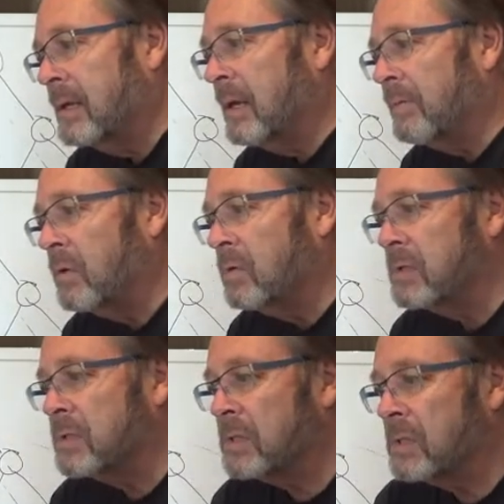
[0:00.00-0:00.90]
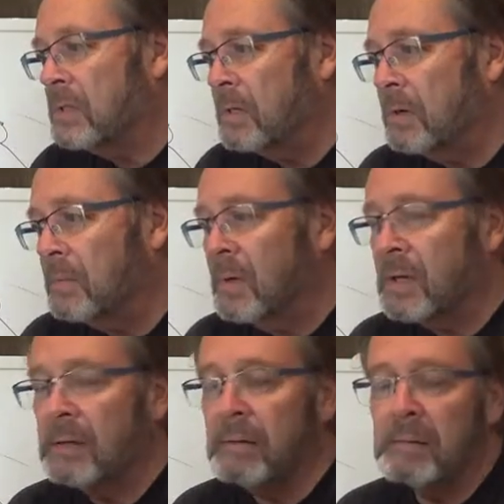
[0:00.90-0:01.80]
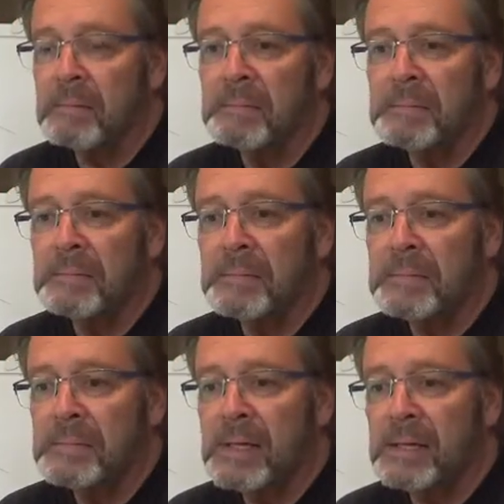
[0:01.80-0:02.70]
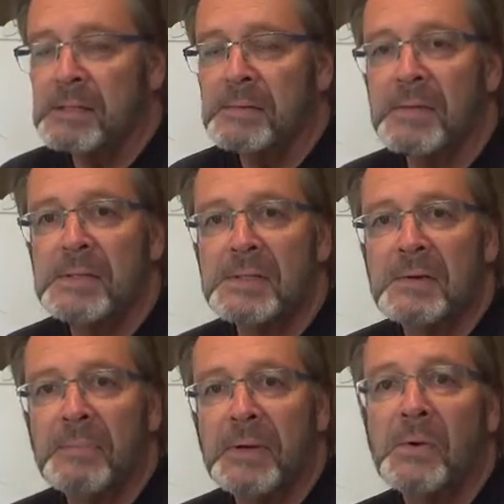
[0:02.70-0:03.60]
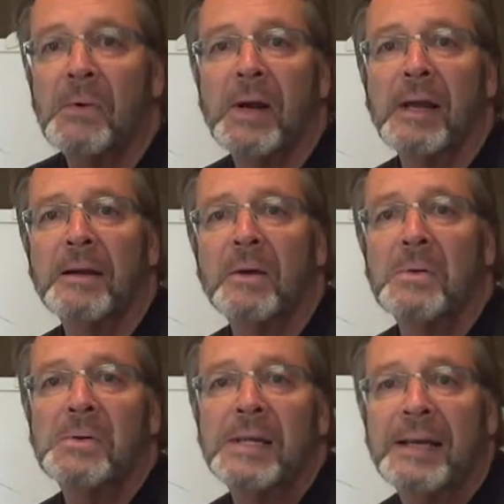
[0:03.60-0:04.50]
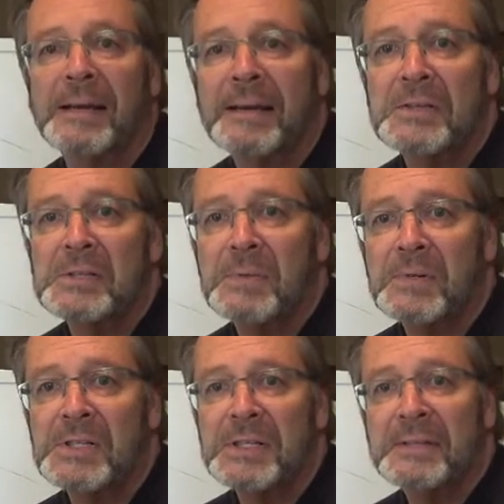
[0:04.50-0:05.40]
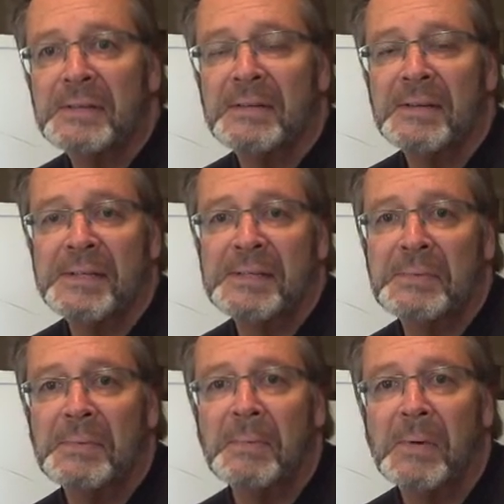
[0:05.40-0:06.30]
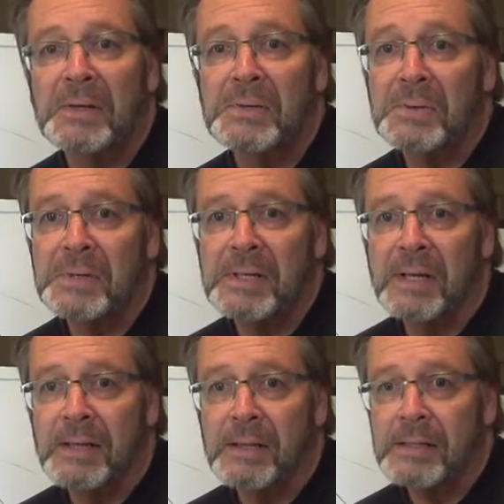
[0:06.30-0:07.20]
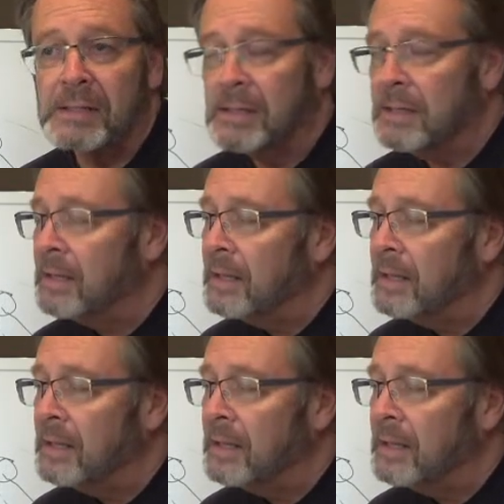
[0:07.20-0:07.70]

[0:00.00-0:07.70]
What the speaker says: Now, of course, one takes the risk of being called a conspiracy theorist when one talks like this.